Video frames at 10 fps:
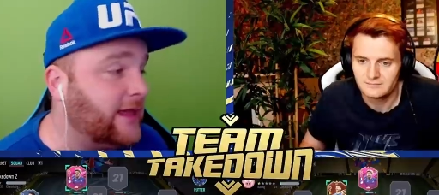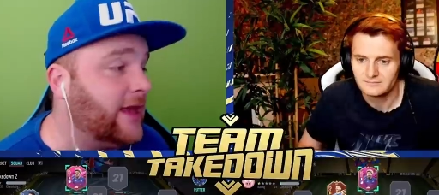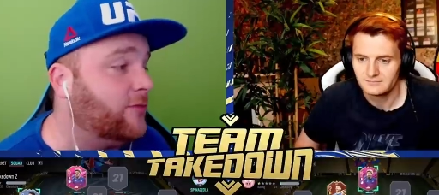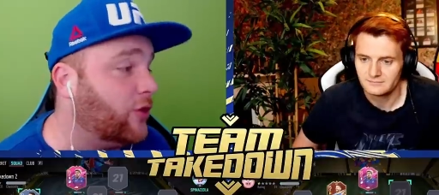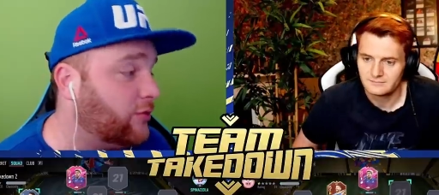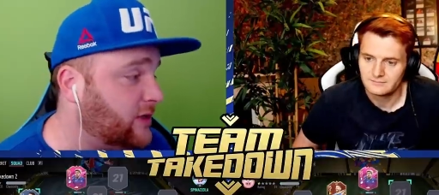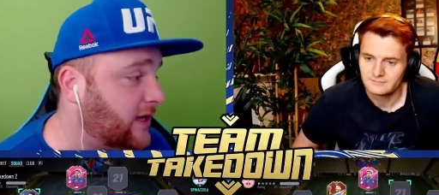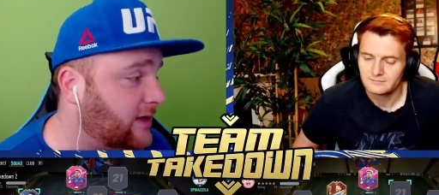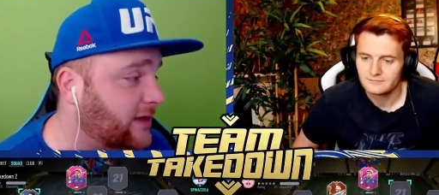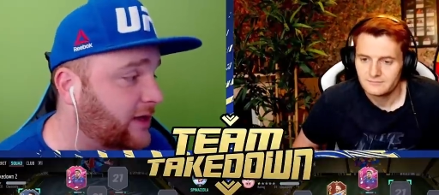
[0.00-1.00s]
Speaker 1: hear what we
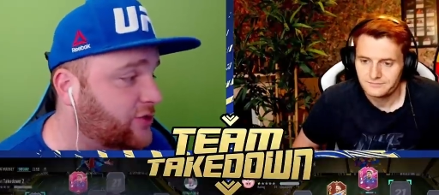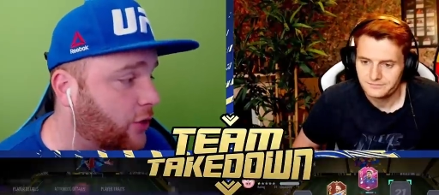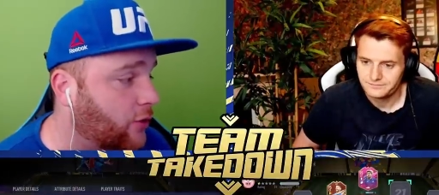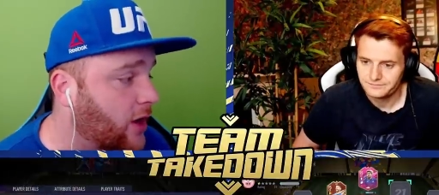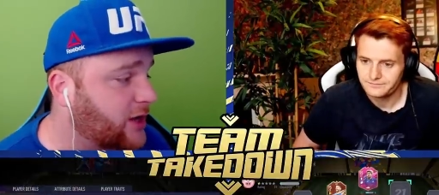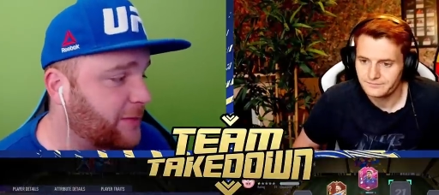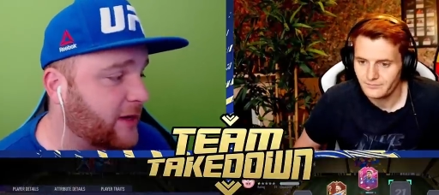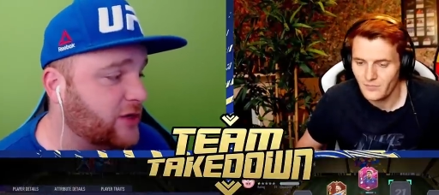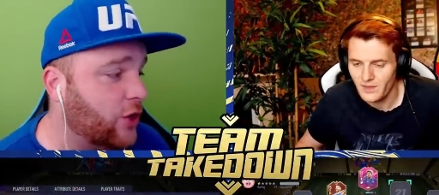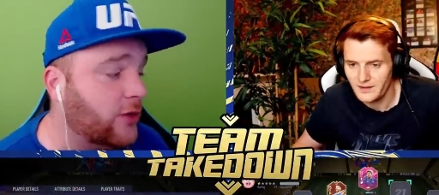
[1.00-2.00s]
said in the intro,
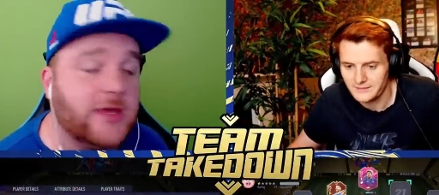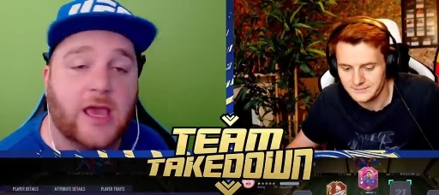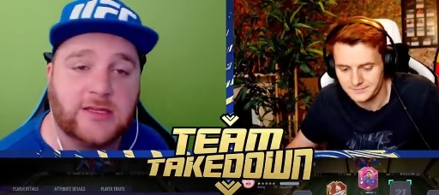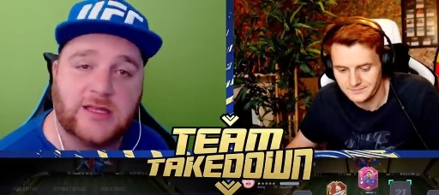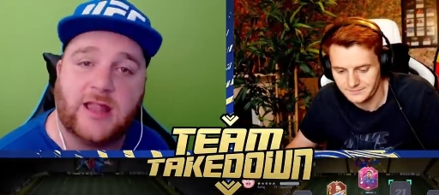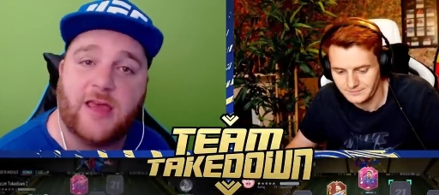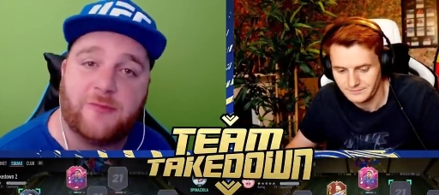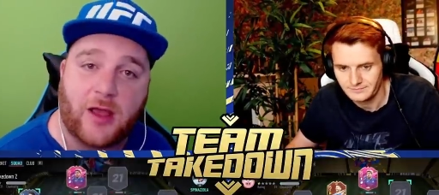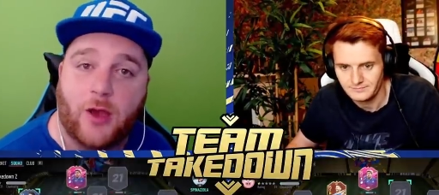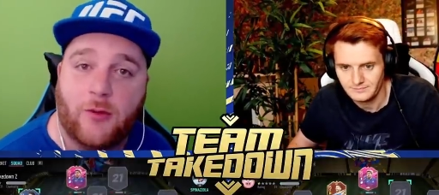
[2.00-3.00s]
Spinazzola, yes, is a left
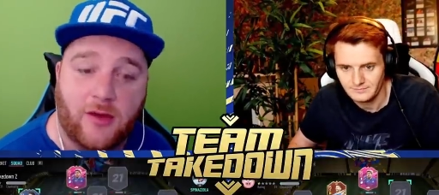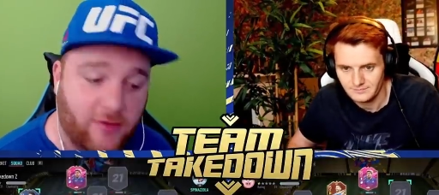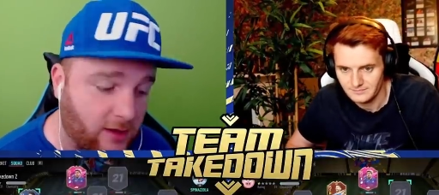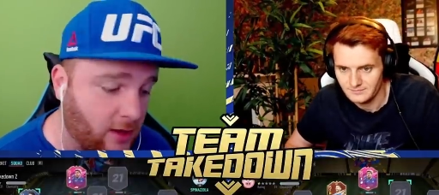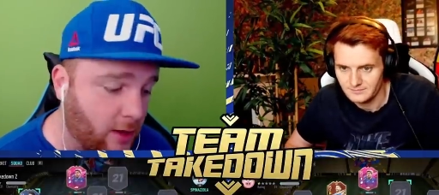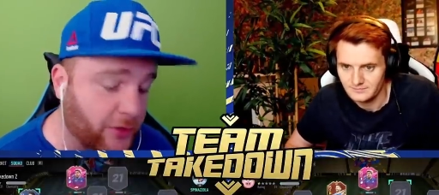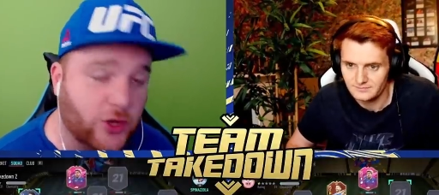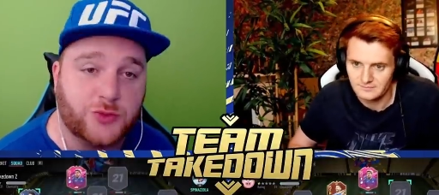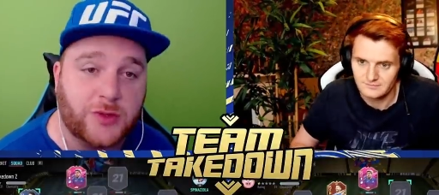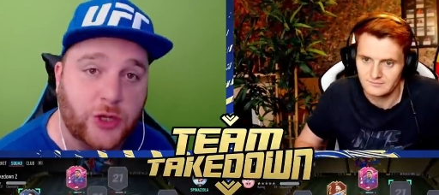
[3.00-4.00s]
back. However,
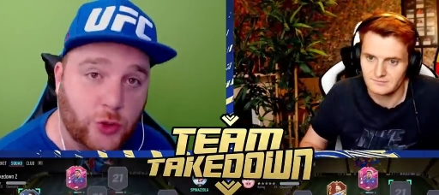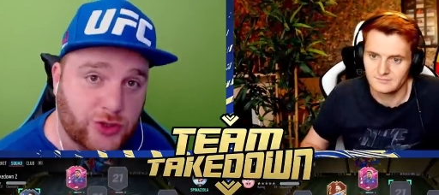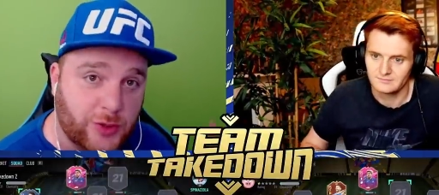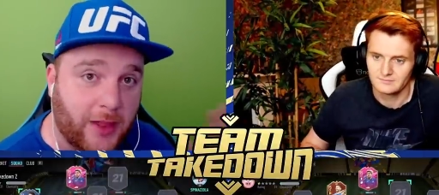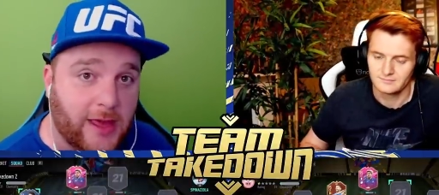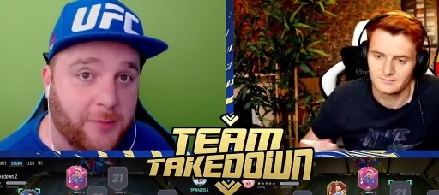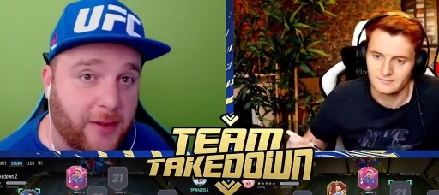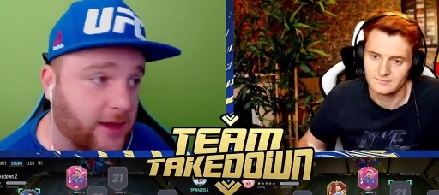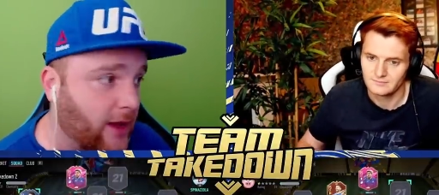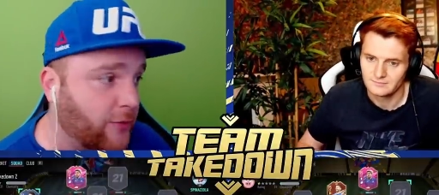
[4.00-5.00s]
because we used the player
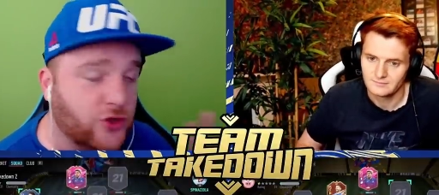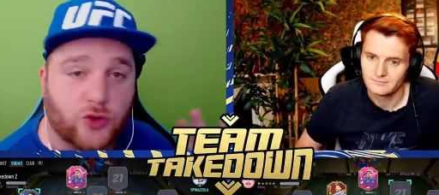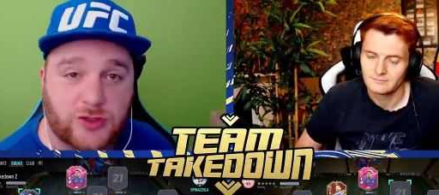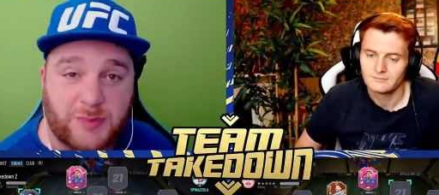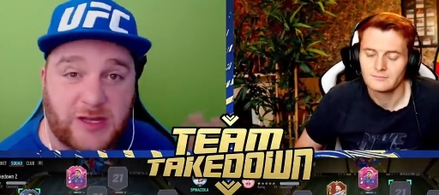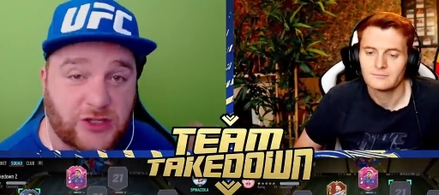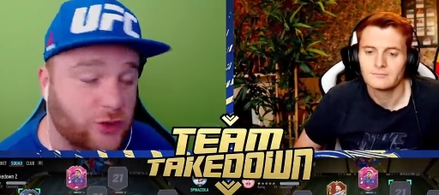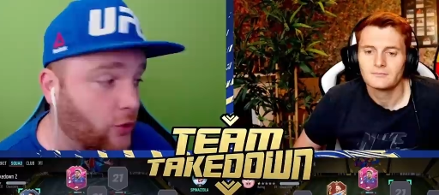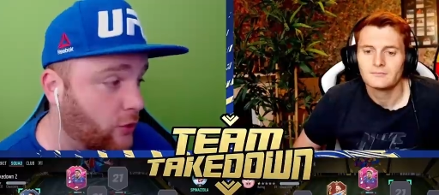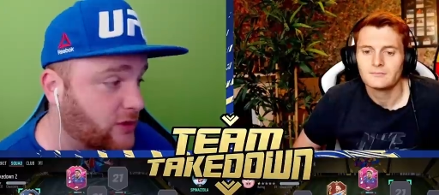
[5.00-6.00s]
pick and we sort of
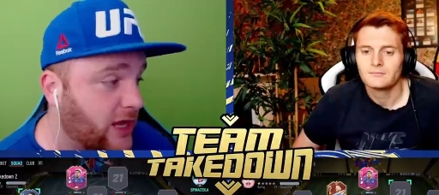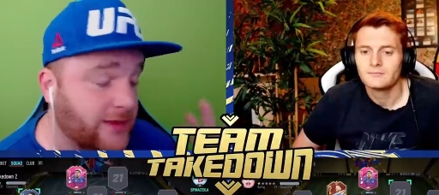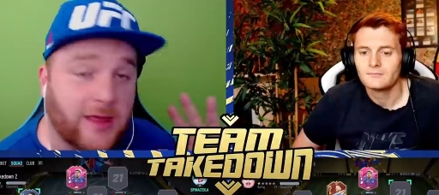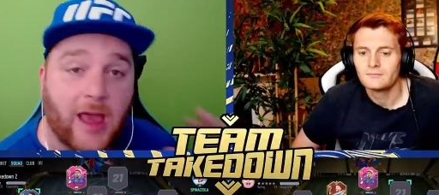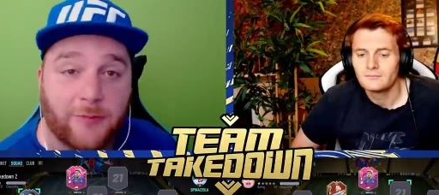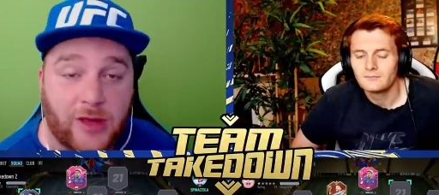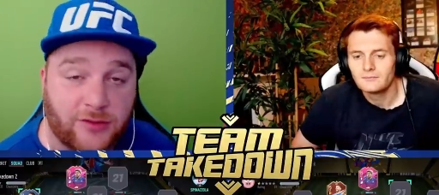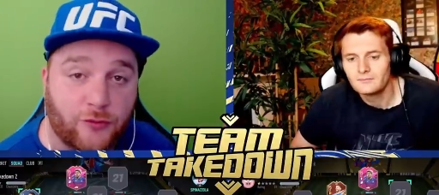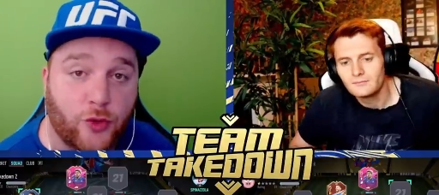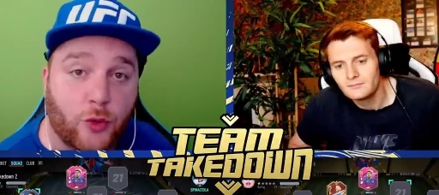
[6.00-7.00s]
pigeonholed and we
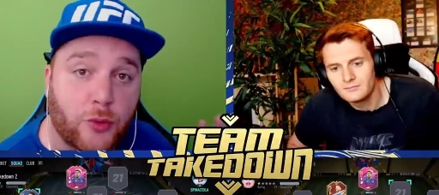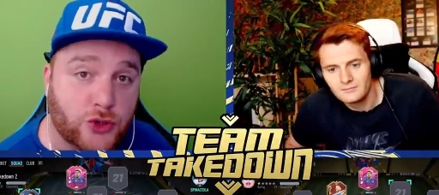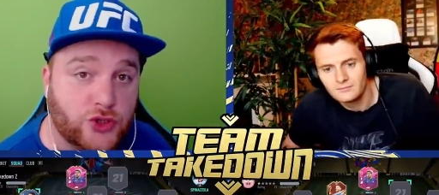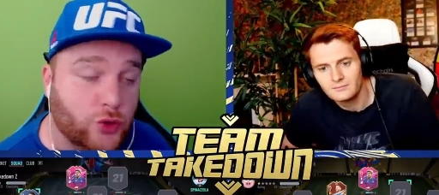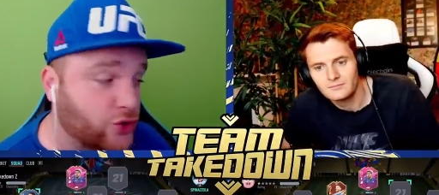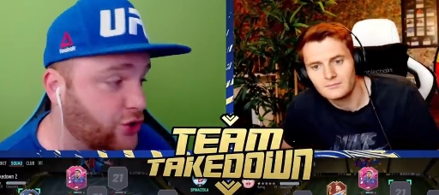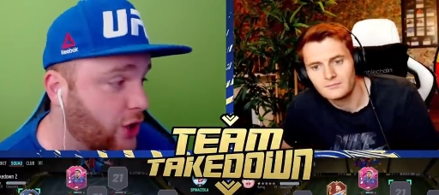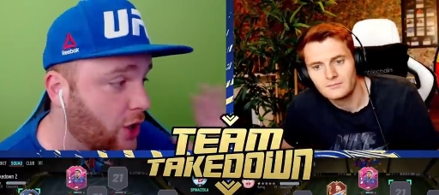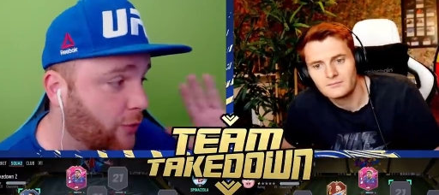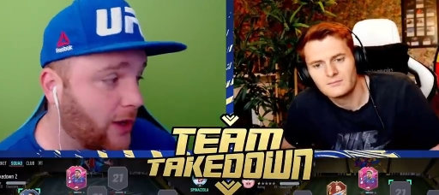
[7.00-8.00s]
had the real must touch,
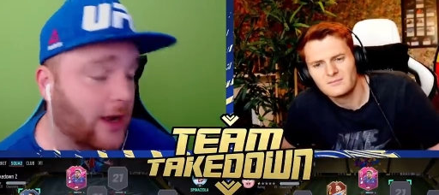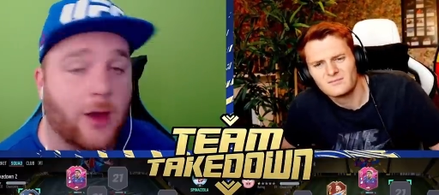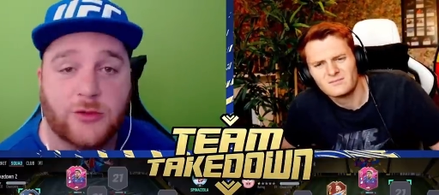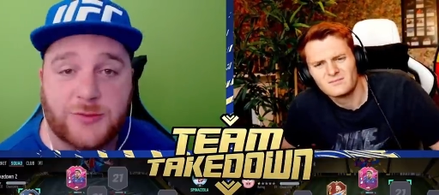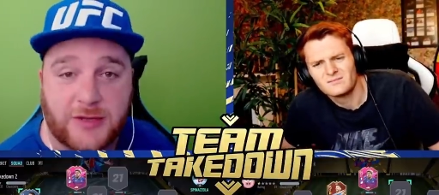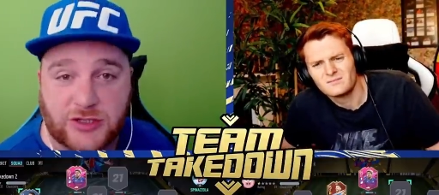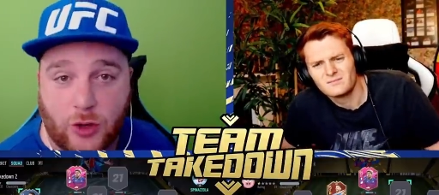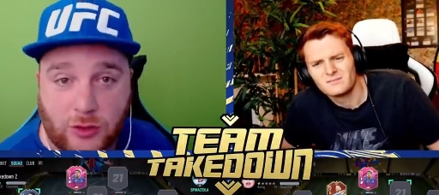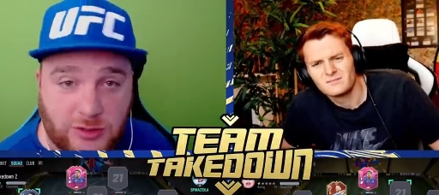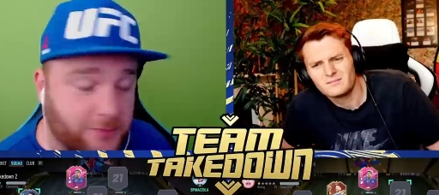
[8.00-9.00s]
we're allowing
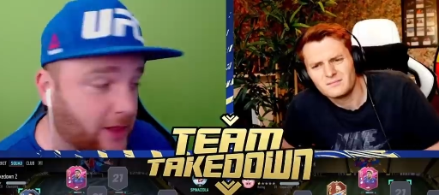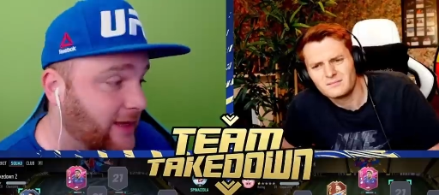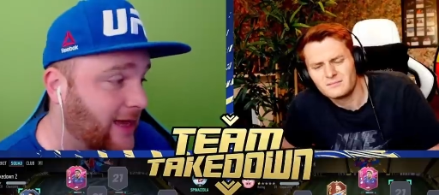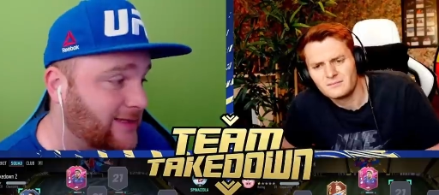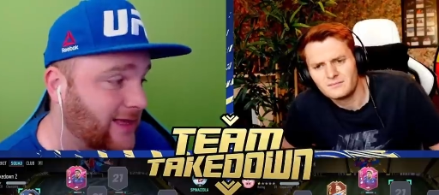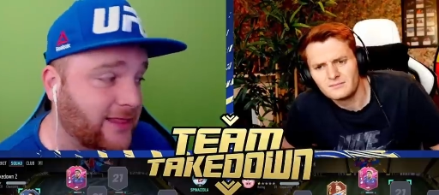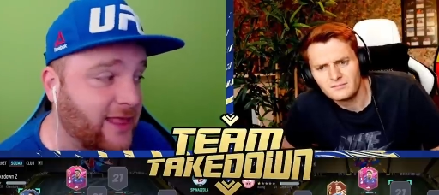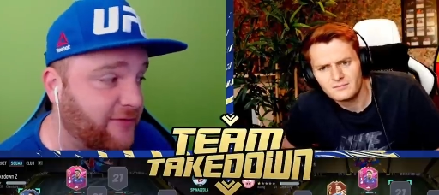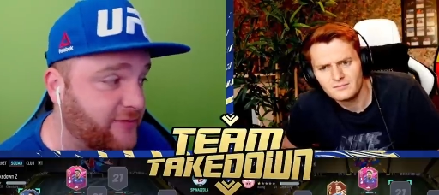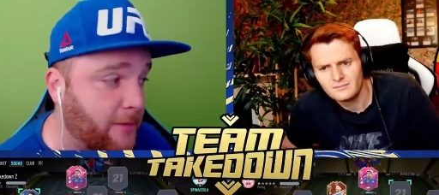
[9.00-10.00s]
Spinazzola to play as a
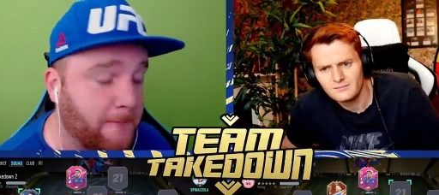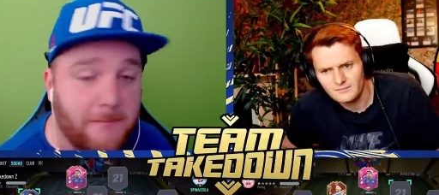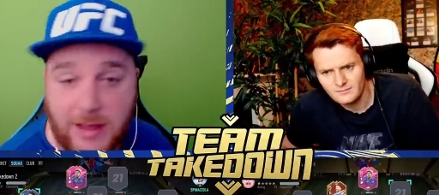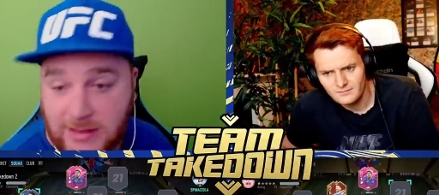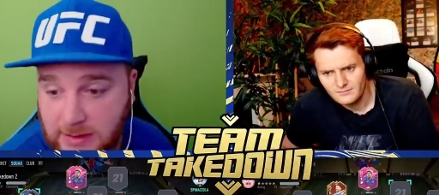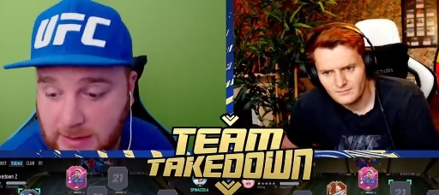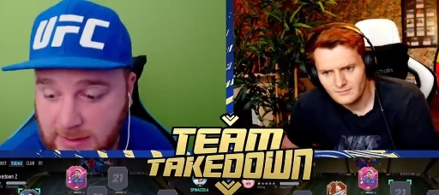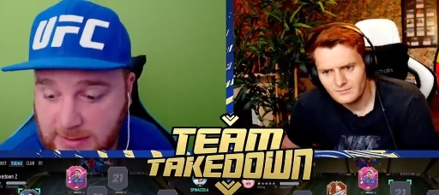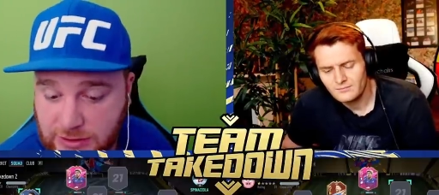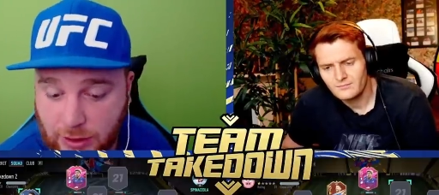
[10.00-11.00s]
left mid.
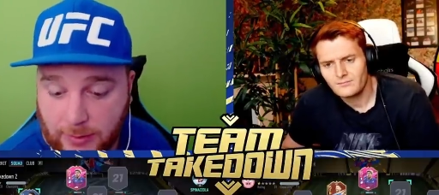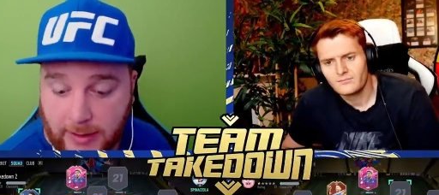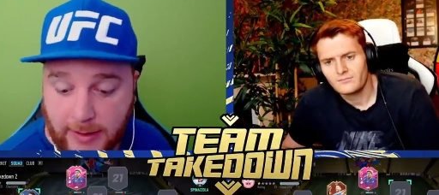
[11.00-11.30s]
So,